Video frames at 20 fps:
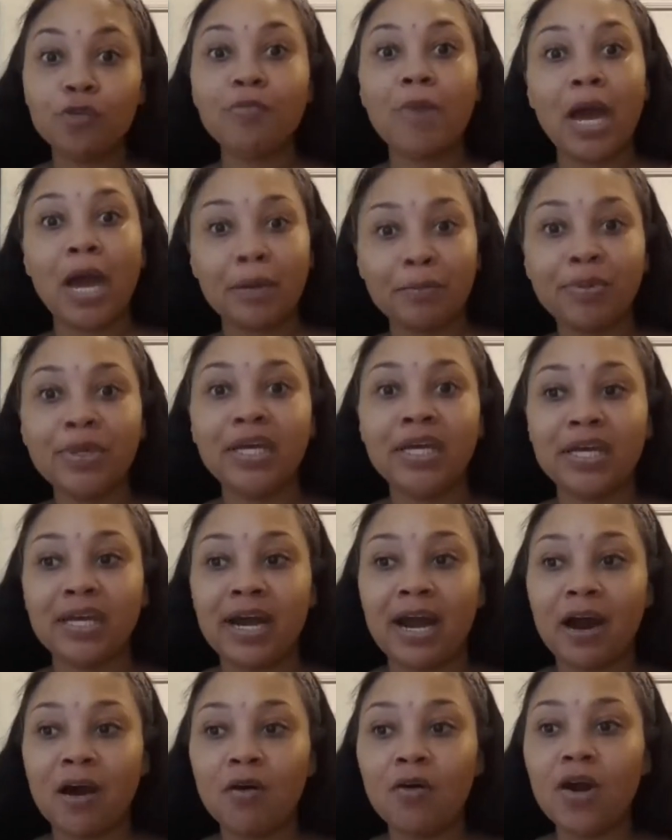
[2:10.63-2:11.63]
you might pee it
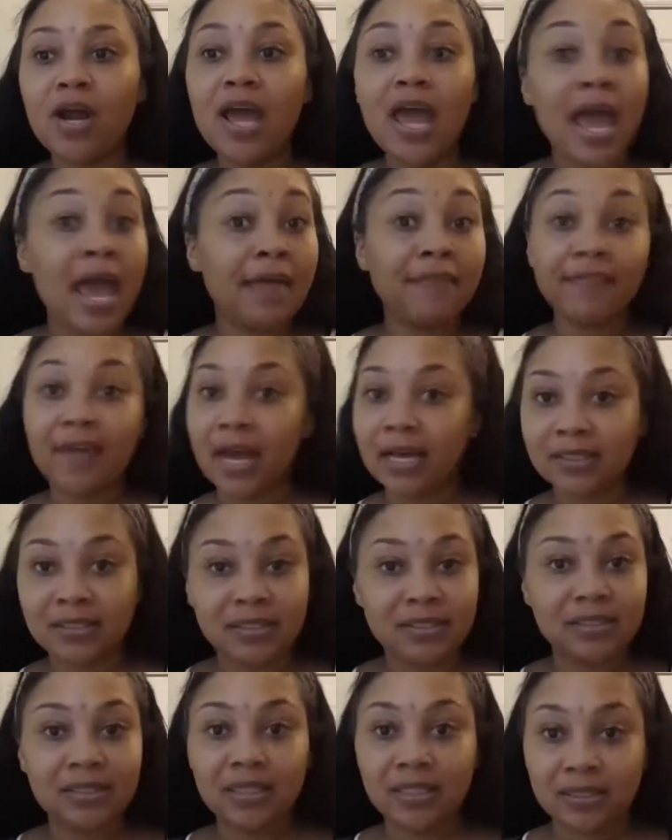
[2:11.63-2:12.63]
out. And
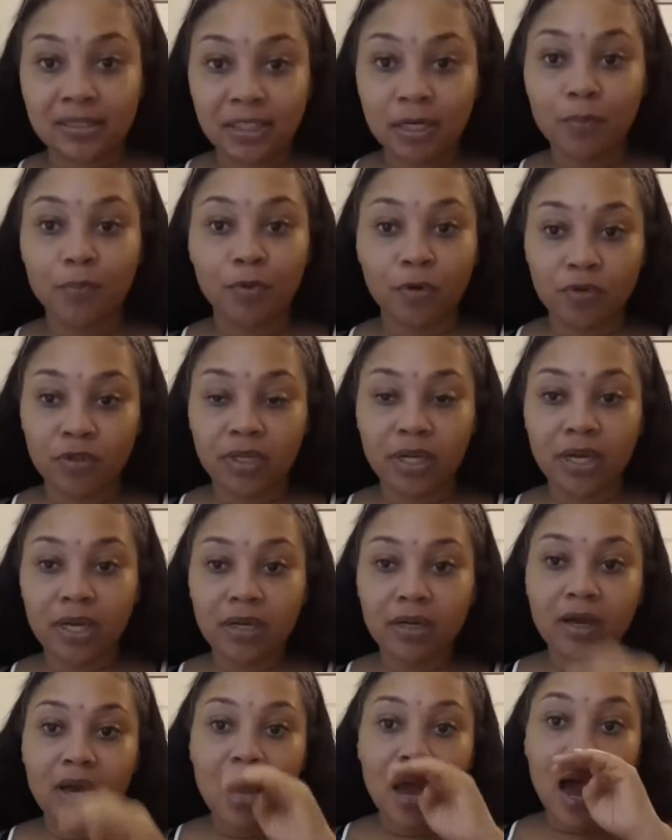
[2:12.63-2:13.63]
that's the simple
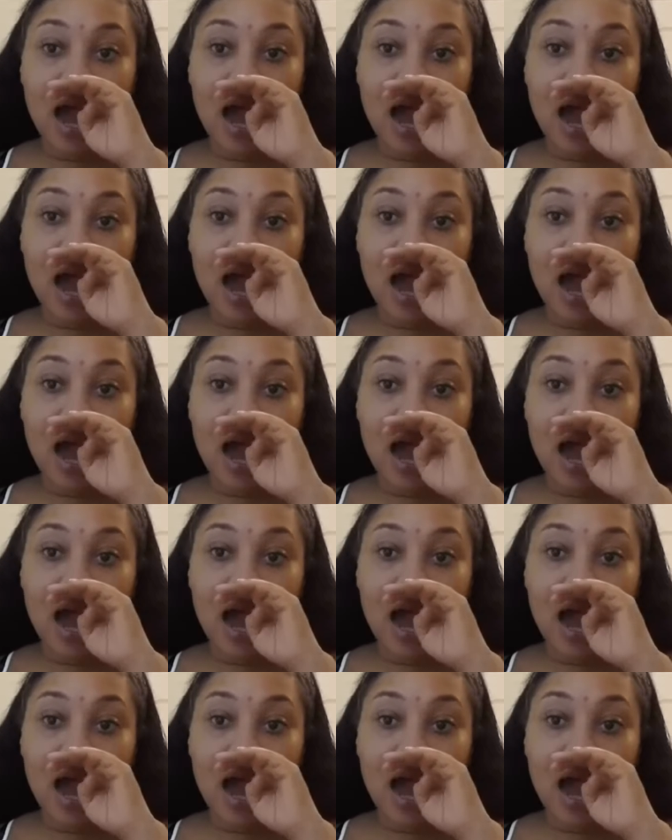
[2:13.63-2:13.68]
thing.